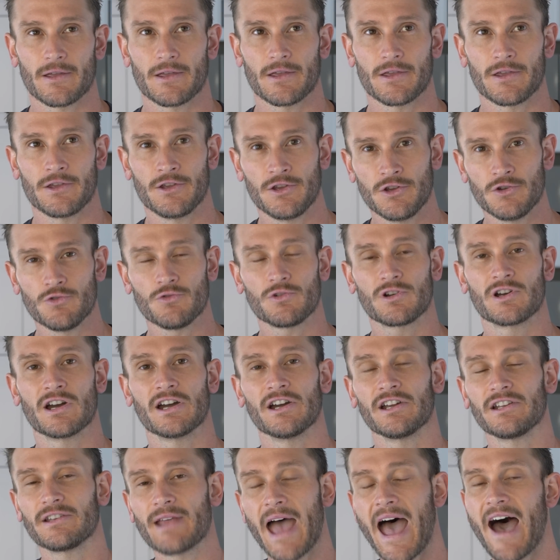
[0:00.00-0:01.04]
you
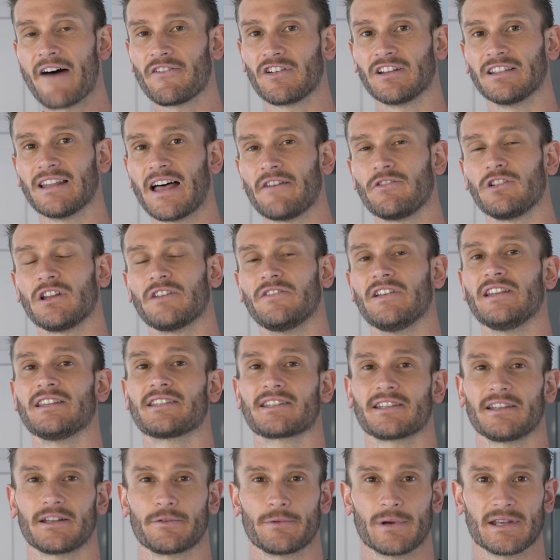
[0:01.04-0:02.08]
could have a level of
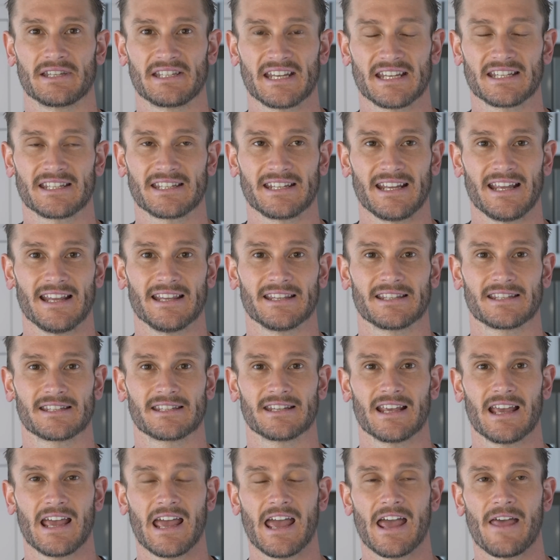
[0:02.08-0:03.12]
insulin
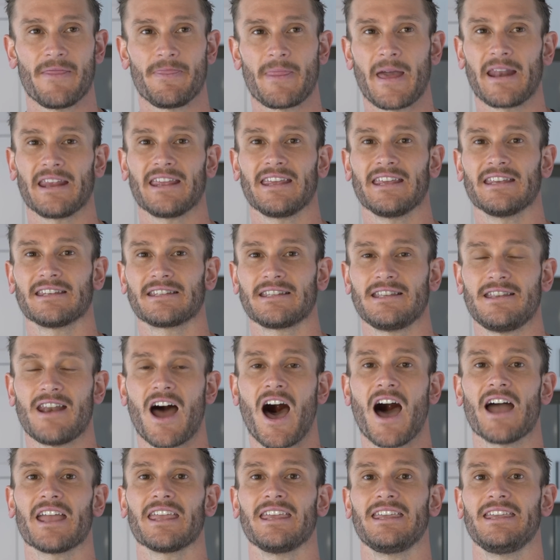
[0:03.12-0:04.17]
resistance that is
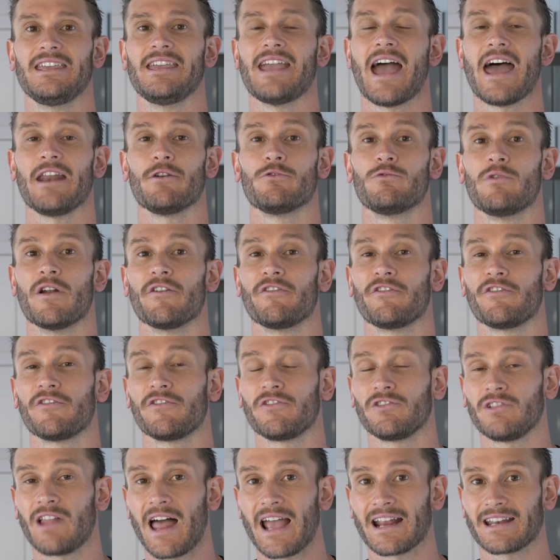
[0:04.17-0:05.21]
not yet
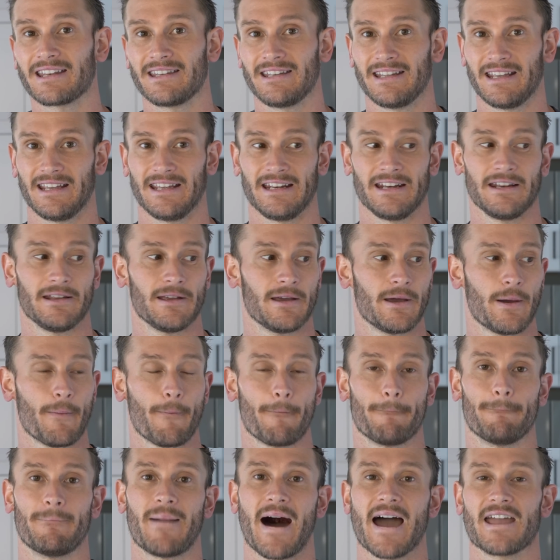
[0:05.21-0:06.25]
reflected
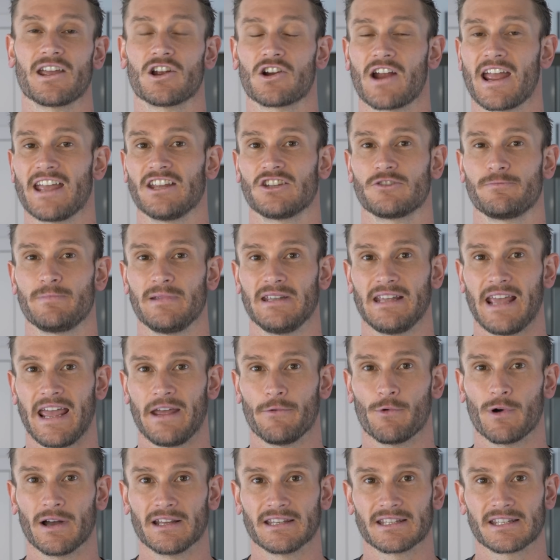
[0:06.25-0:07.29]
by your
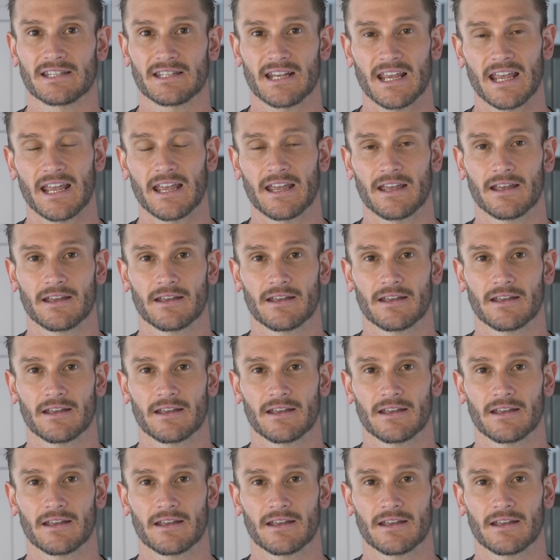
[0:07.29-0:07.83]
HbA1c.